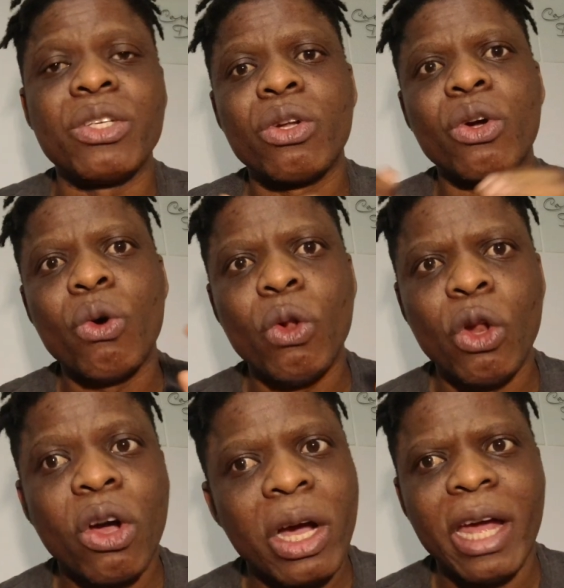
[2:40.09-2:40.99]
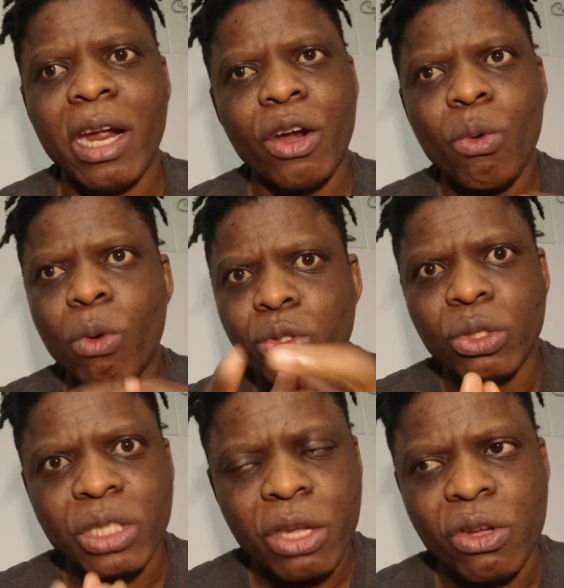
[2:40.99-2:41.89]
it's going to go longer, and I don't want
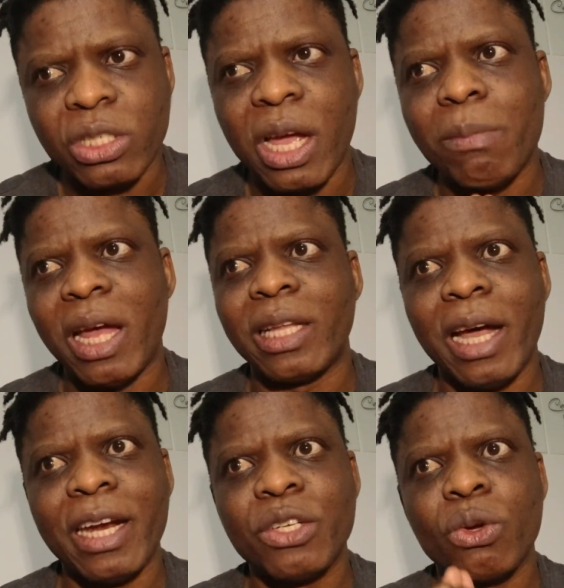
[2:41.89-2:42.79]
to take your time like that.